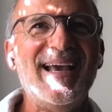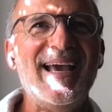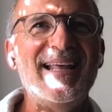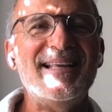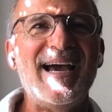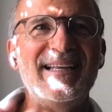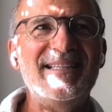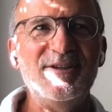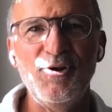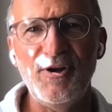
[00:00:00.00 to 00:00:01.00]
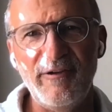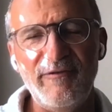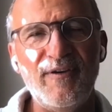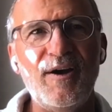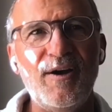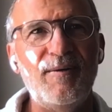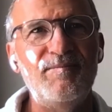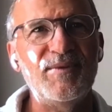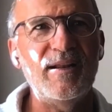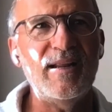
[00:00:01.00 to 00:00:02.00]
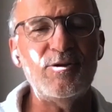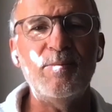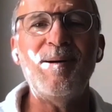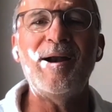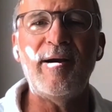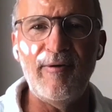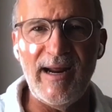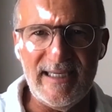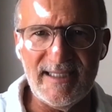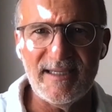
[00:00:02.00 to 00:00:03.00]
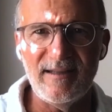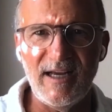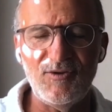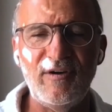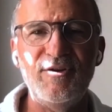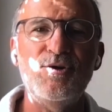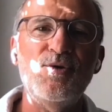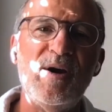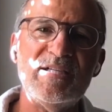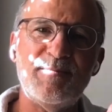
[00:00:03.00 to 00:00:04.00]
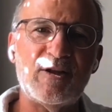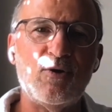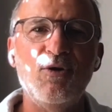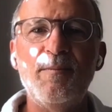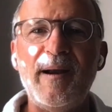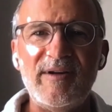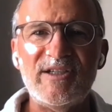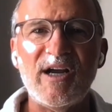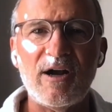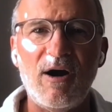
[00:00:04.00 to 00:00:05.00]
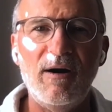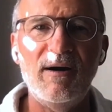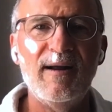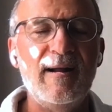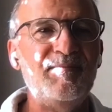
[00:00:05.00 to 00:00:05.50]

and I did a lot of uh, like the Baja race that you have in the U.S., but called the Paris Dakar,